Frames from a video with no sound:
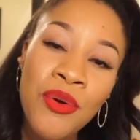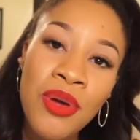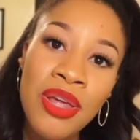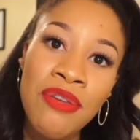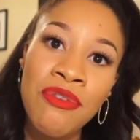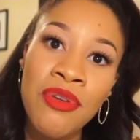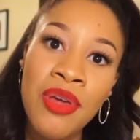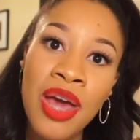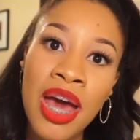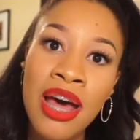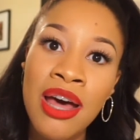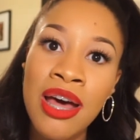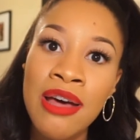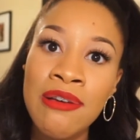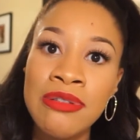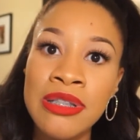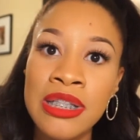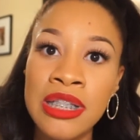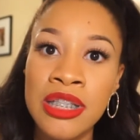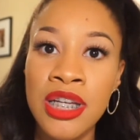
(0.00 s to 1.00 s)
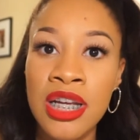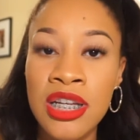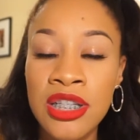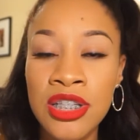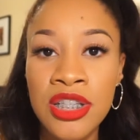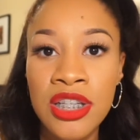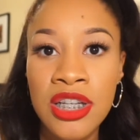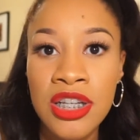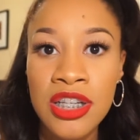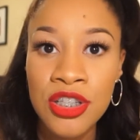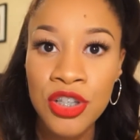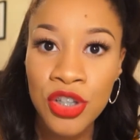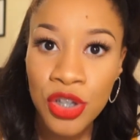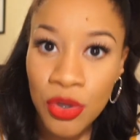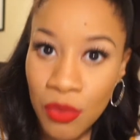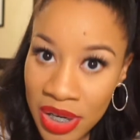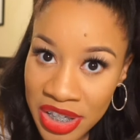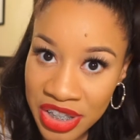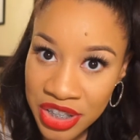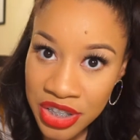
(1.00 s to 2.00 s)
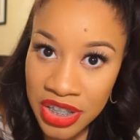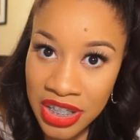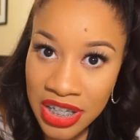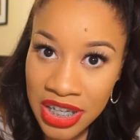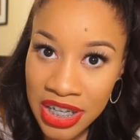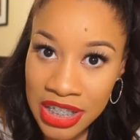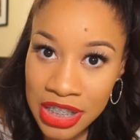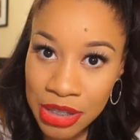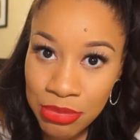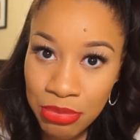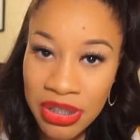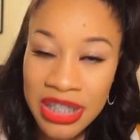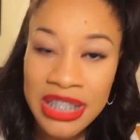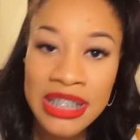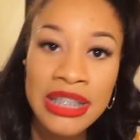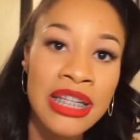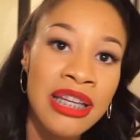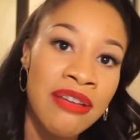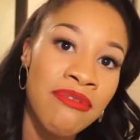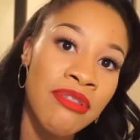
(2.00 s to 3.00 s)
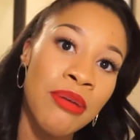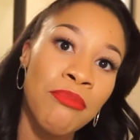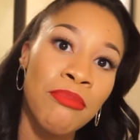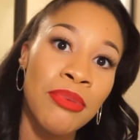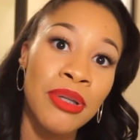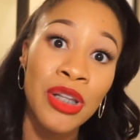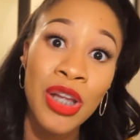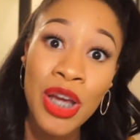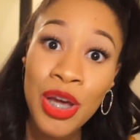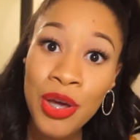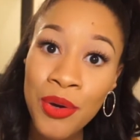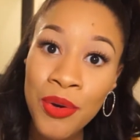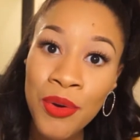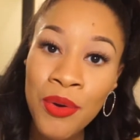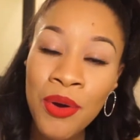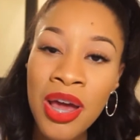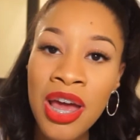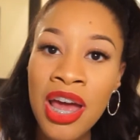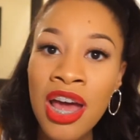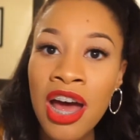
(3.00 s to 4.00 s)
If you have suggestions or questions, please leave them below.